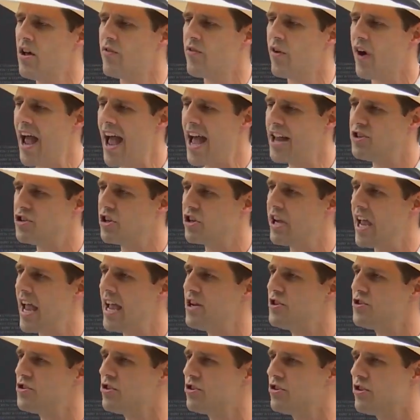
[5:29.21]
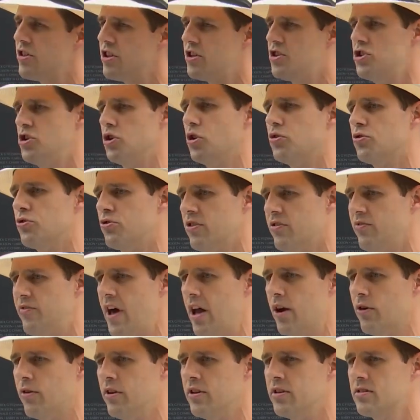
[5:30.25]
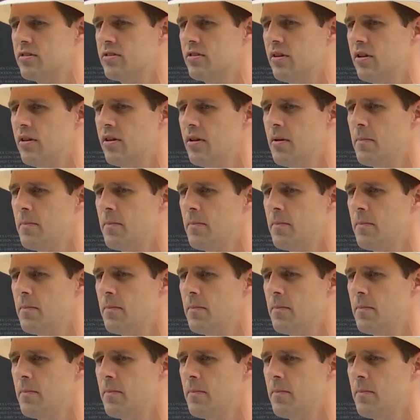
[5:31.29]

for education to the children of veterans.